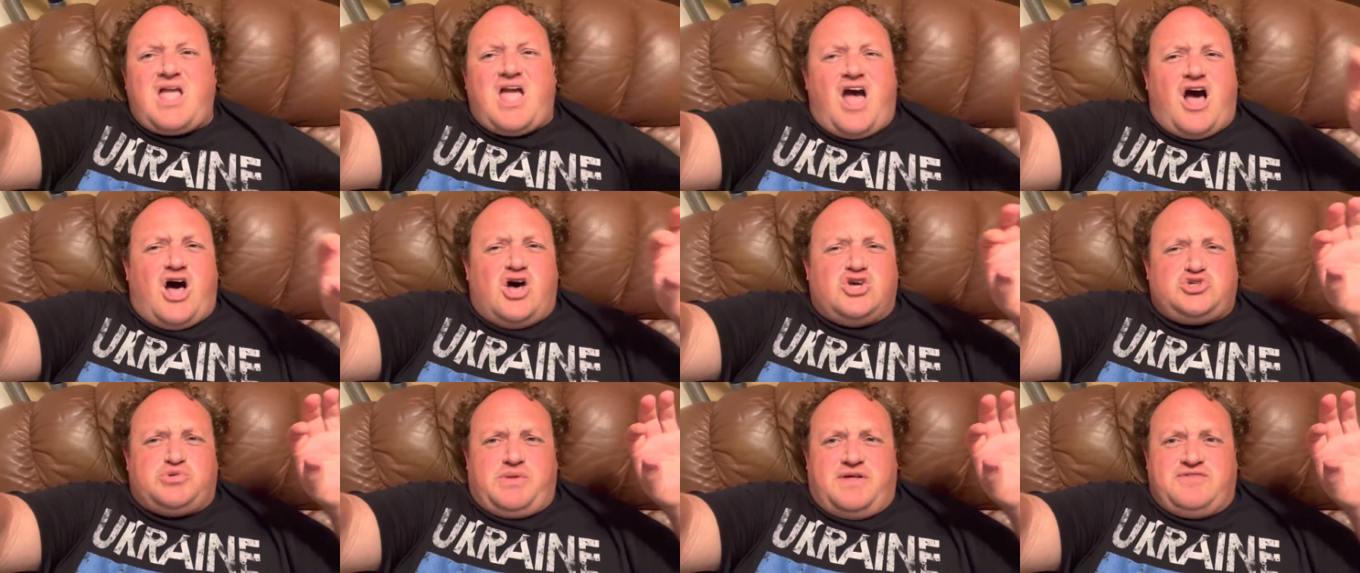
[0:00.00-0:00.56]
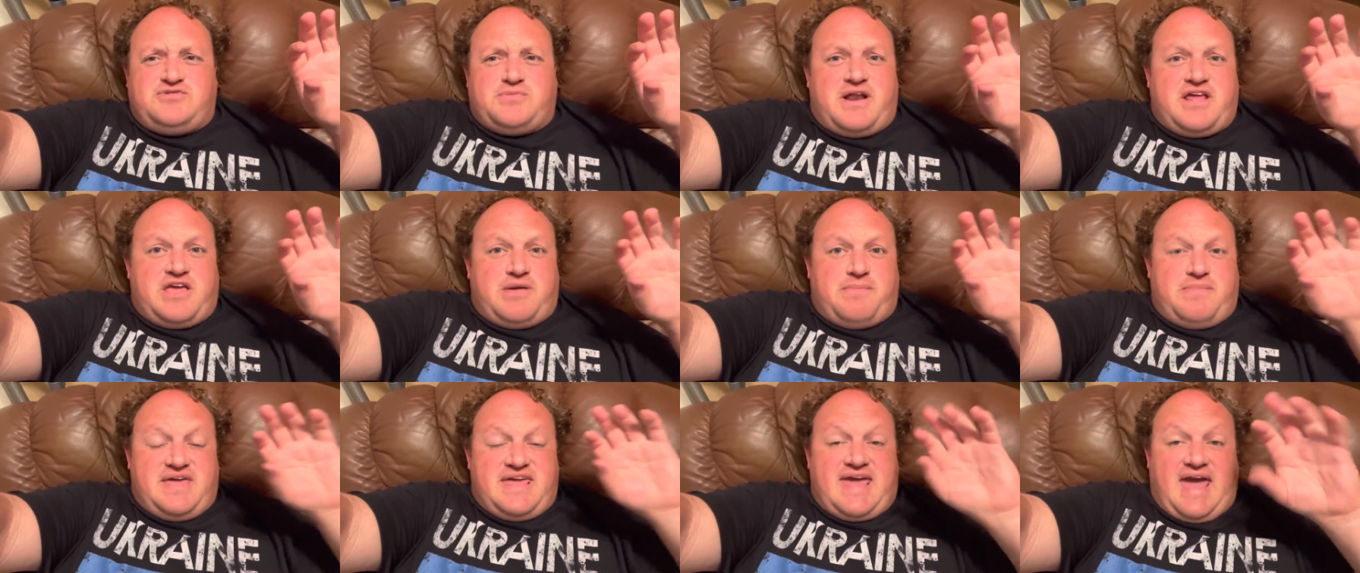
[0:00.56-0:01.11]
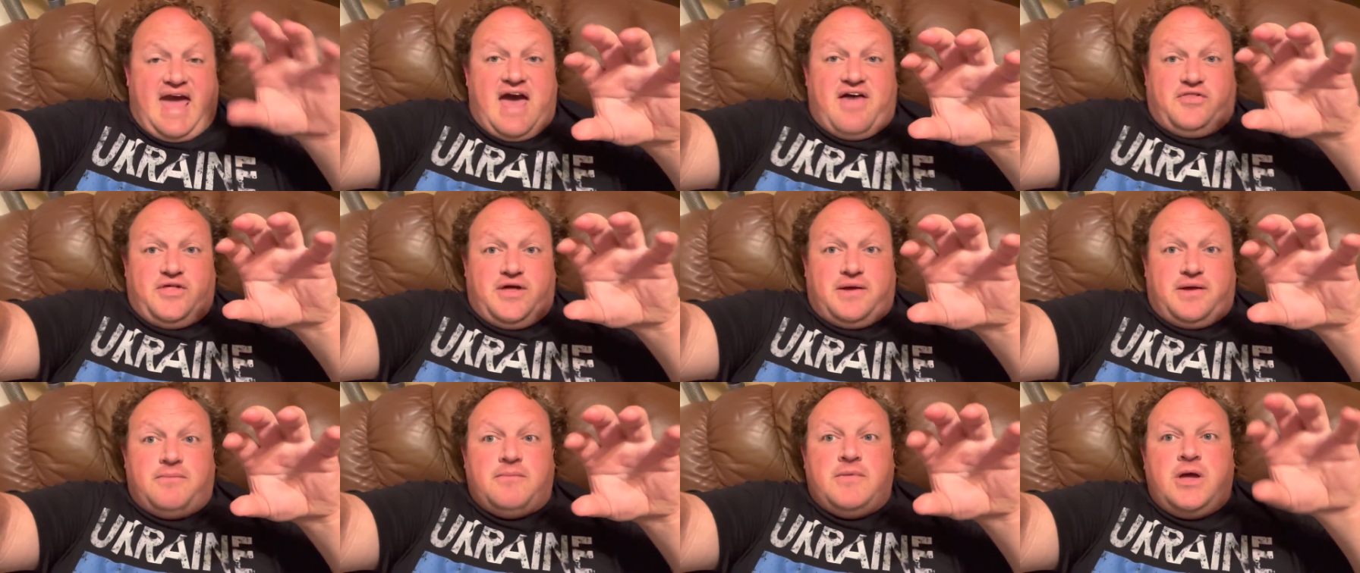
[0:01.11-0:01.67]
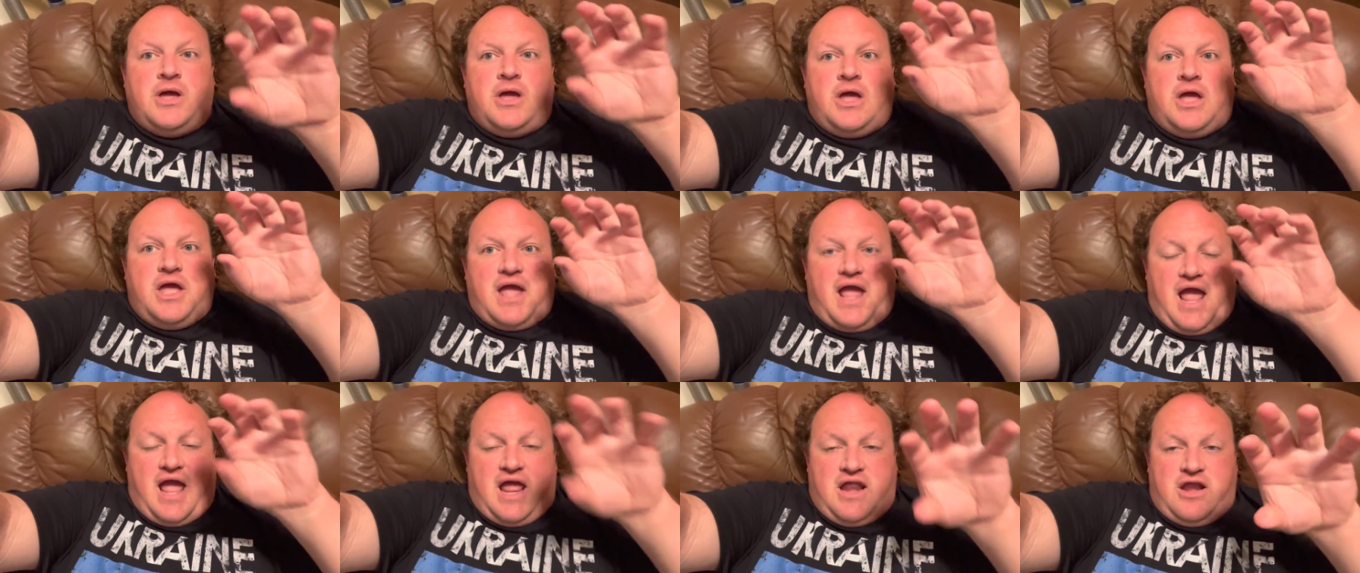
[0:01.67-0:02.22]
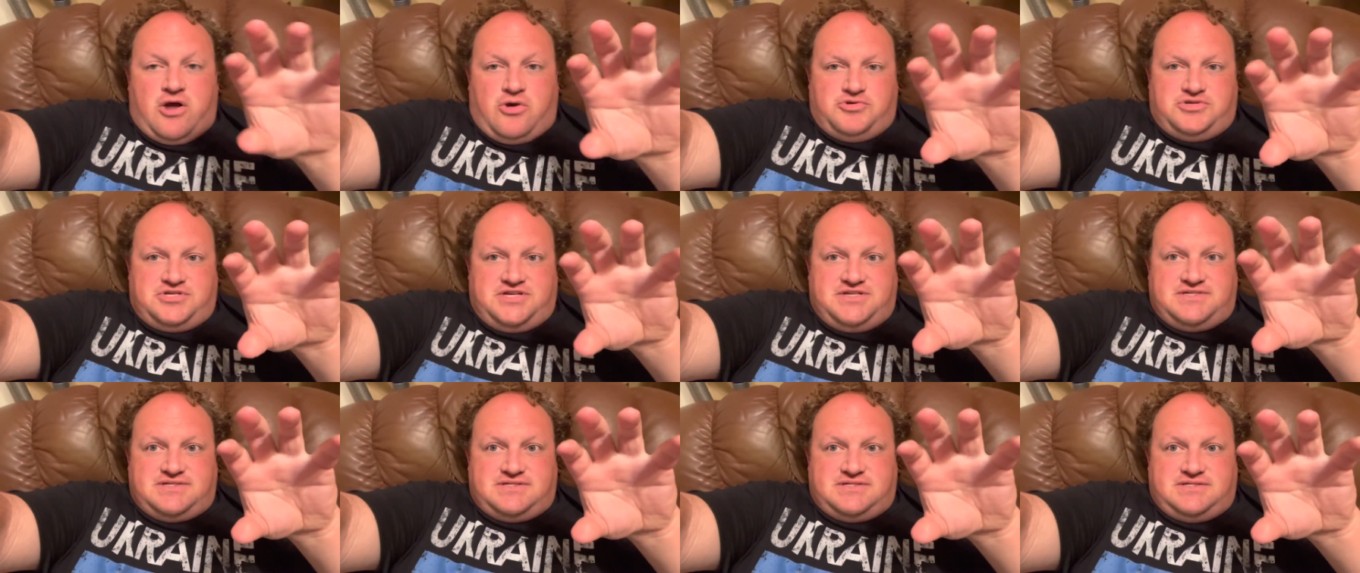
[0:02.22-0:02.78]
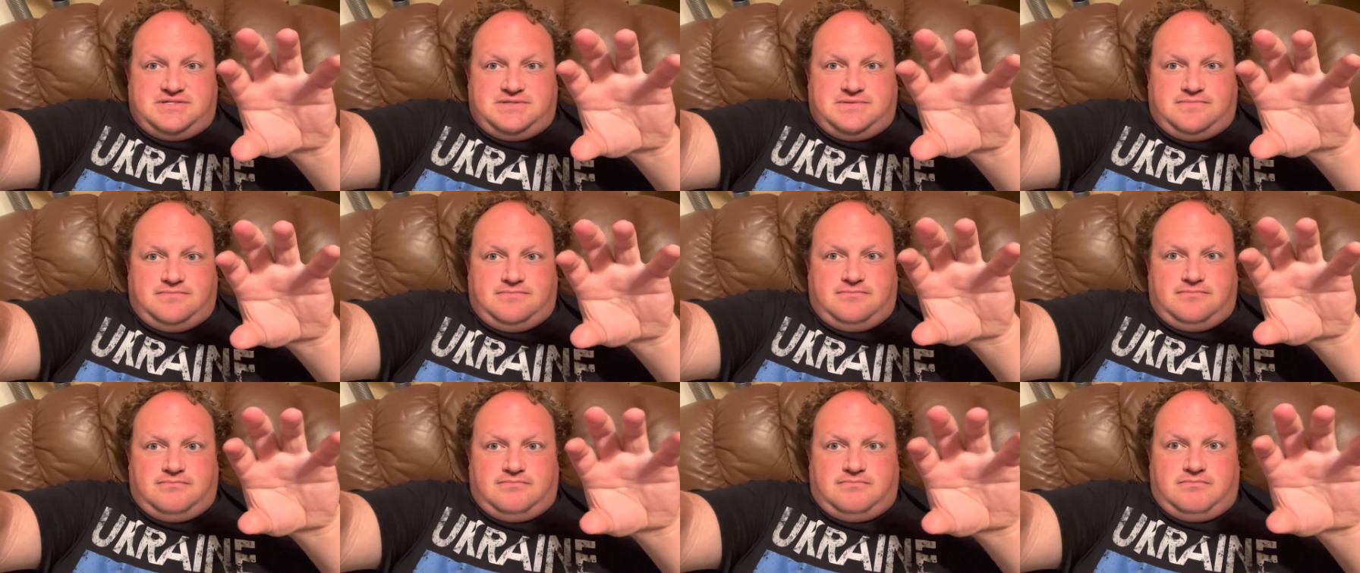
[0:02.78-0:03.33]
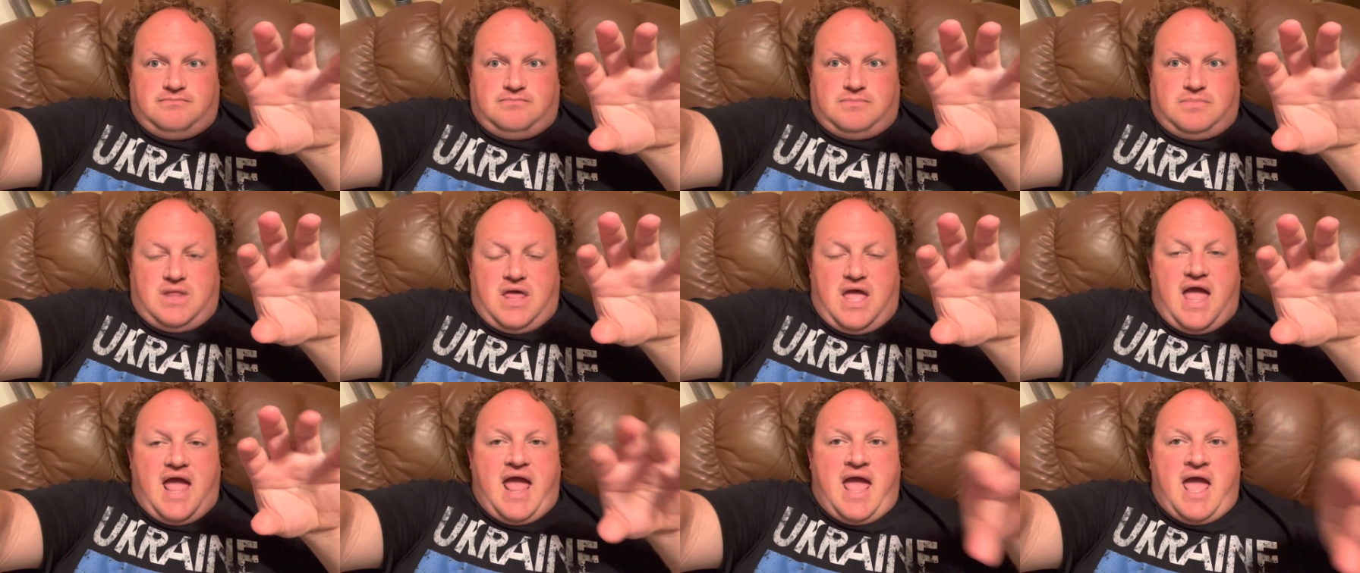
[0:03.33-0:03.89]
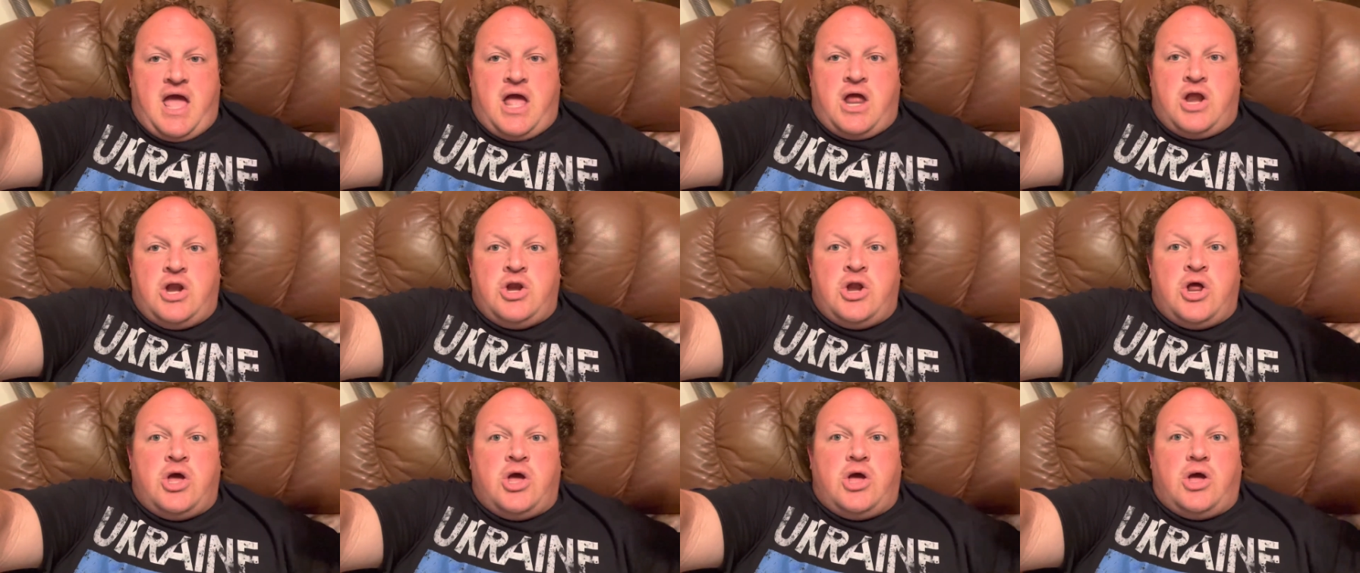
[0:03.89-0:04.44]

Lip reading: I also believe somebody can be Catholic and know Jesus and